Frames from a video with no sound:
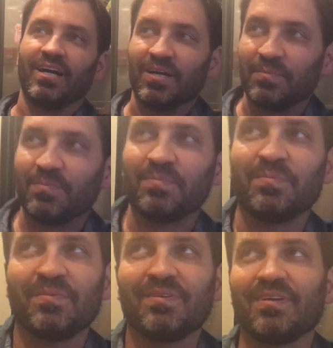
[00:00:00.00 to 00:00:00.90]

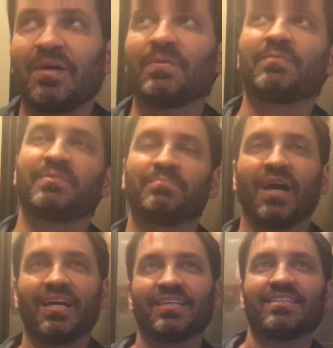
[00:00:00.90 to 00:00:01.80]
I might be
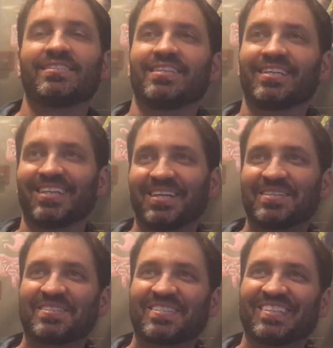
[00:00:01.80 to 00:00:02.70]
biased, I
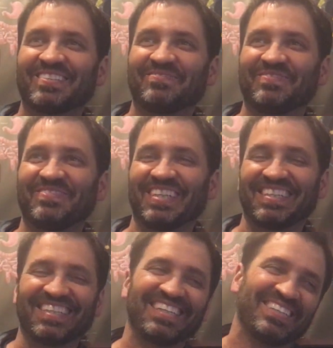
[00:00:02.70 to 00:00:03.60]
guess,
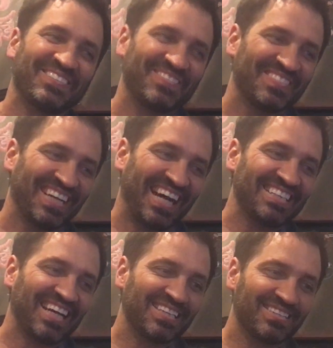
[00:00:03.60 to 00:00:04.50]
but
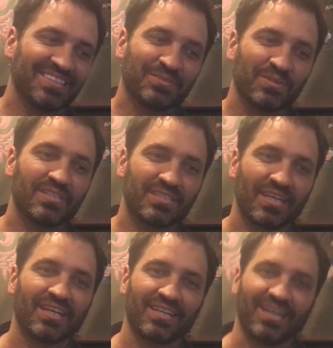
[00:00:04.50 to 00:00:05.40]
I think we
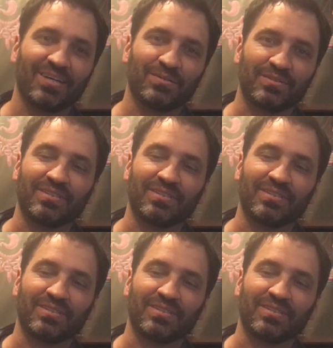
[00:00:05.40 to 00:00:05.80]
stand out.